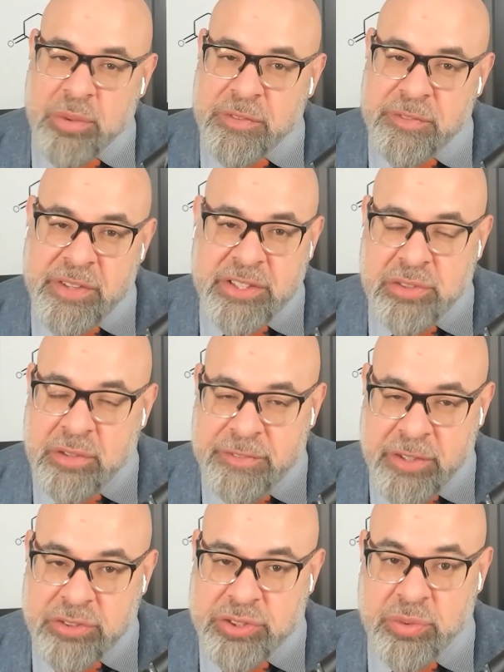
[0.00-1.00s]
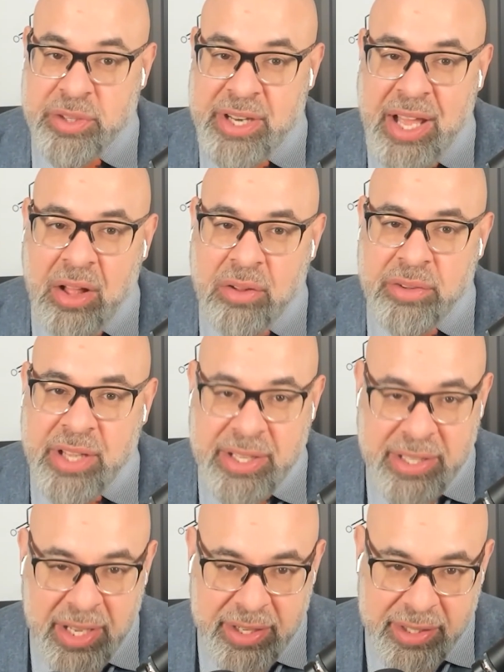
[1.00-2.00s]
will filter it out
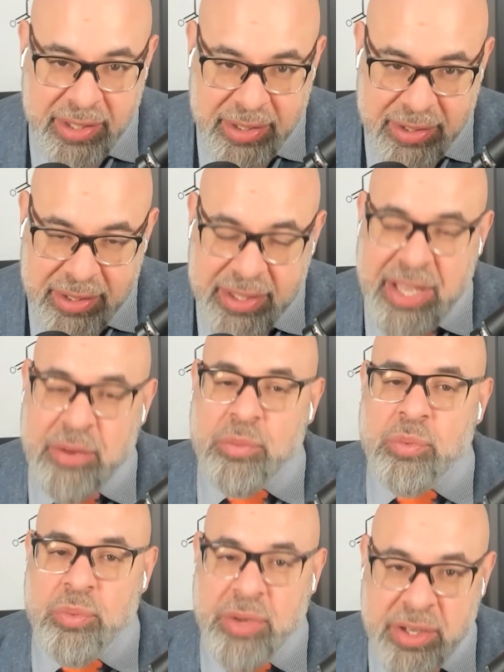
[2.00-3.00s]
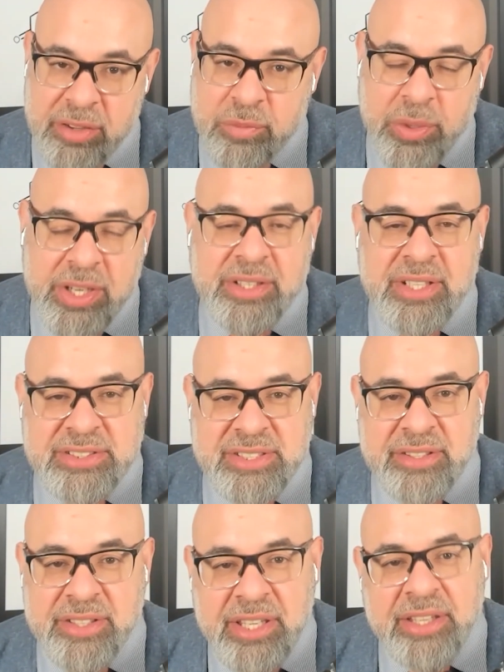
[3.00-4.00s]
and kind of get rid of what it
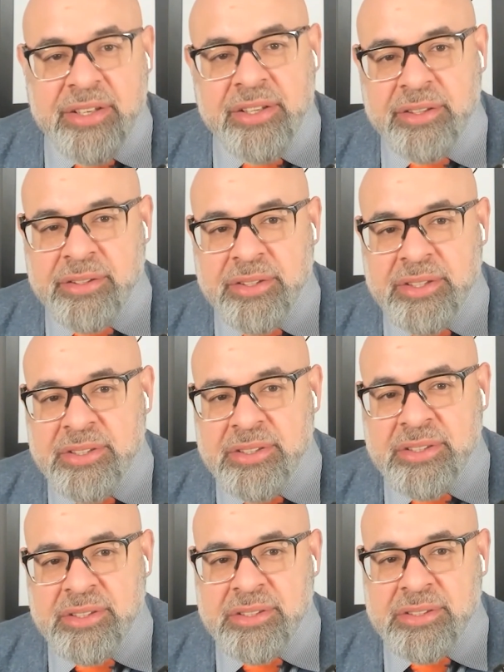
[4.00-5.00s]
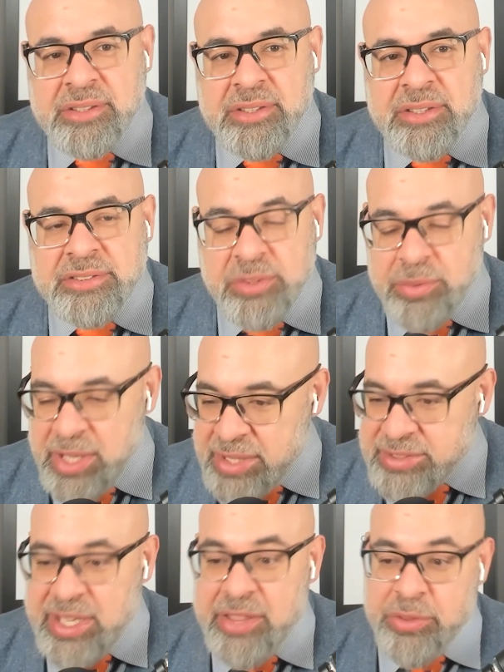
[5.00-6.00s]
doesn't need. So
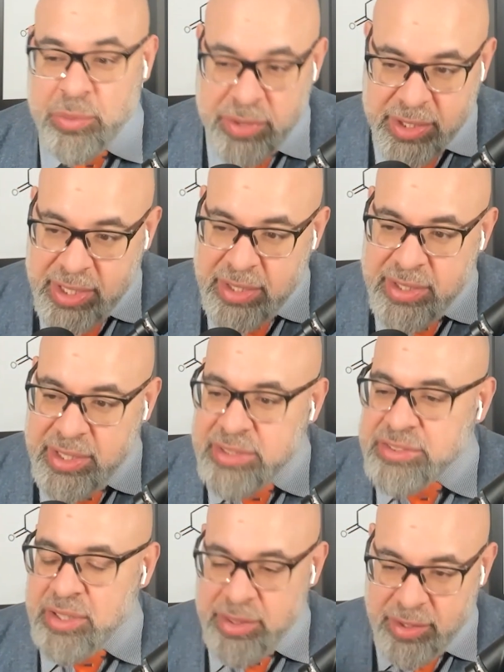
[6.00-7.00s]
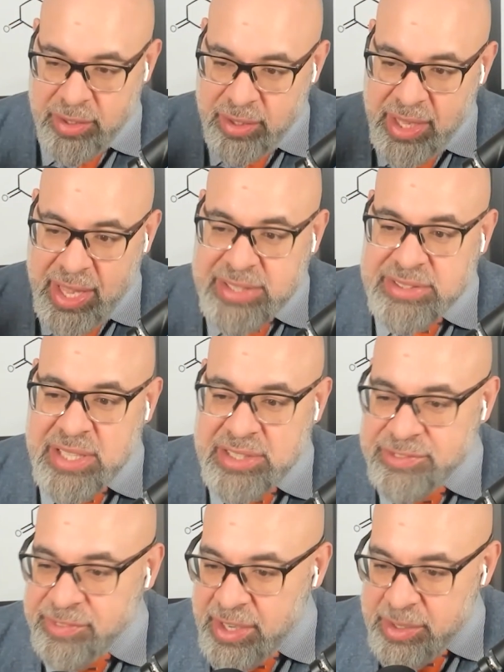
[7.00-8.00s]
yes, and through the kidneys, the
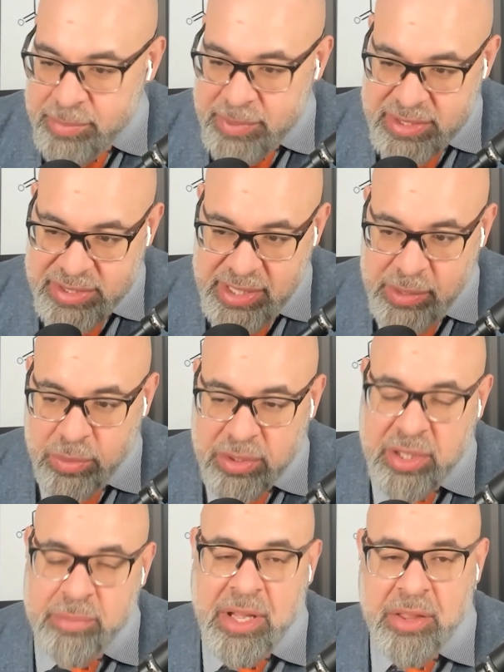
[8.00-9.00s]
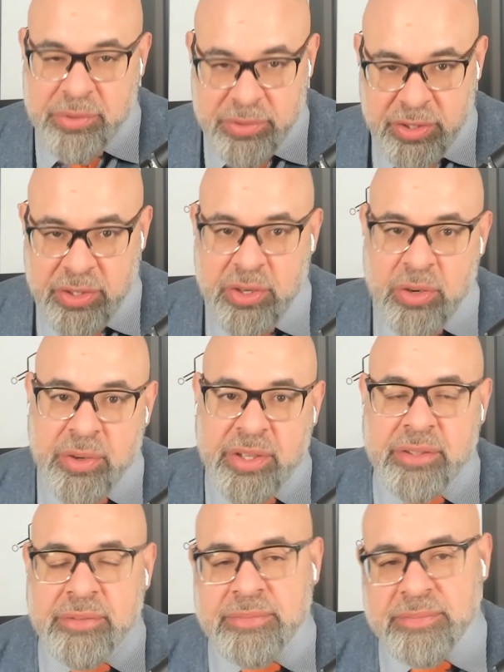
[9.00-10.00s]
excess vitamin C will come out through your urine,
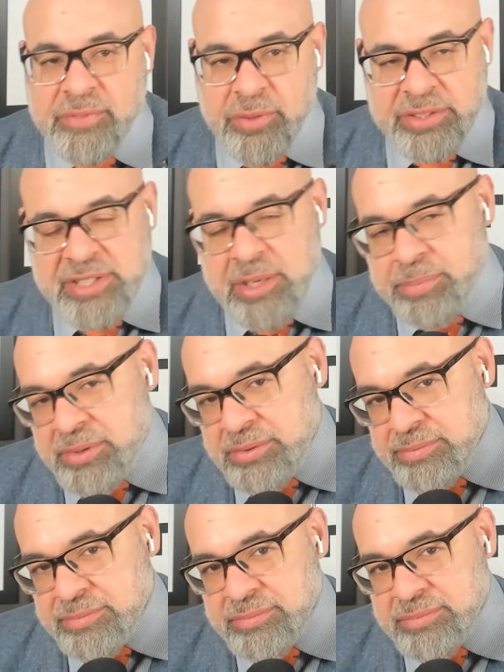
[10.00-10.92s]
for example.